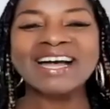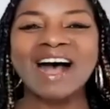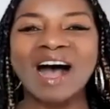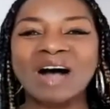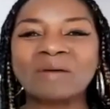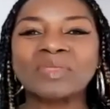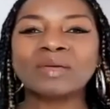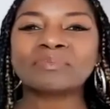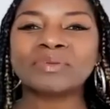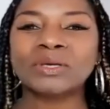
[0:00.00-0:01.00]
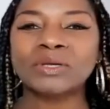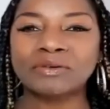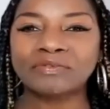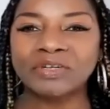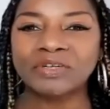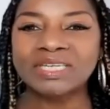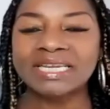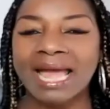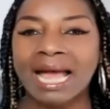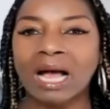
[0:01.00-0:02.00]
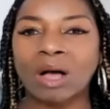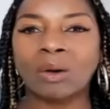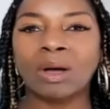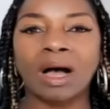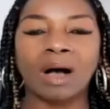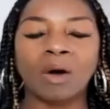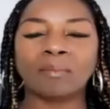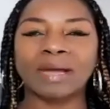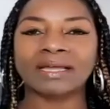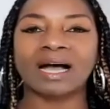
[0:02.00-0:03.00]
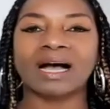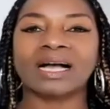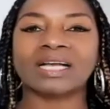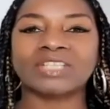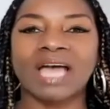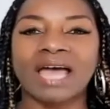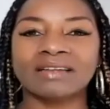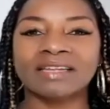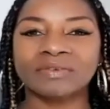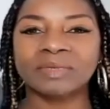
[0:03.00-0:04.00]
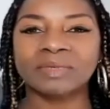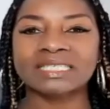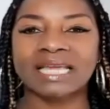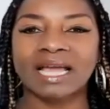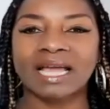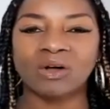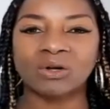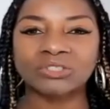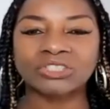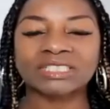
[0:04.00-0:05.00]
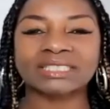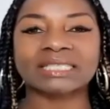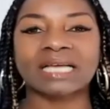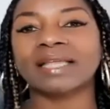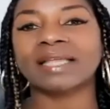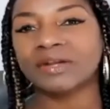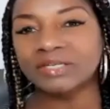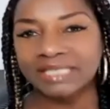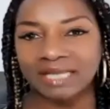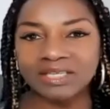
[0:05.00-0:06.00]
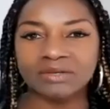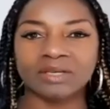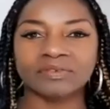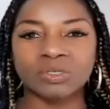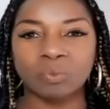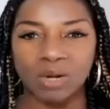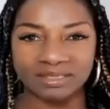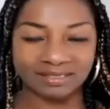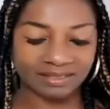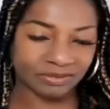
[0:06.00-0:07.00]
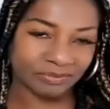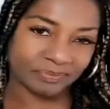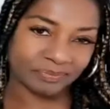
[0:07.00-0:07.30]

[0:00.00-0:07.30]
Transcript: The beautiful now, oh my gosh, I don't even want to say how old she is. I'll let her tell you if she wants to.